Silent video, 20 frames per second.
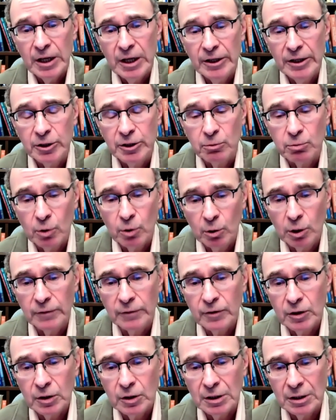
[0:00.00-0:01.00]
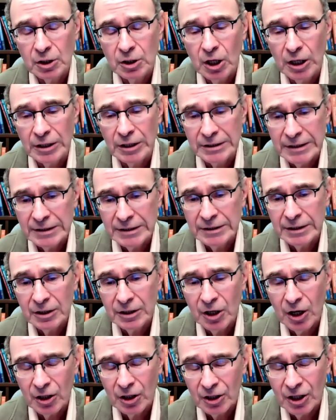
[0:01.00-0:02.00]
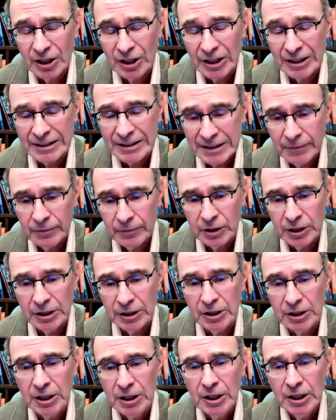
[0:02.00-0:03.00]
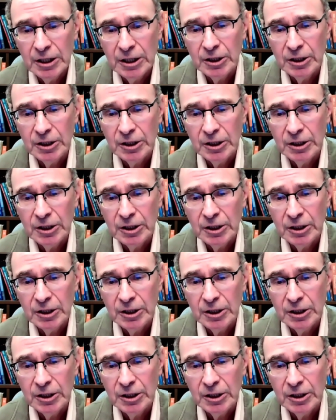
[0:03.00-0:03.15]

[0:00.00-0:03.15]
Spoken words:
and the role of connectivity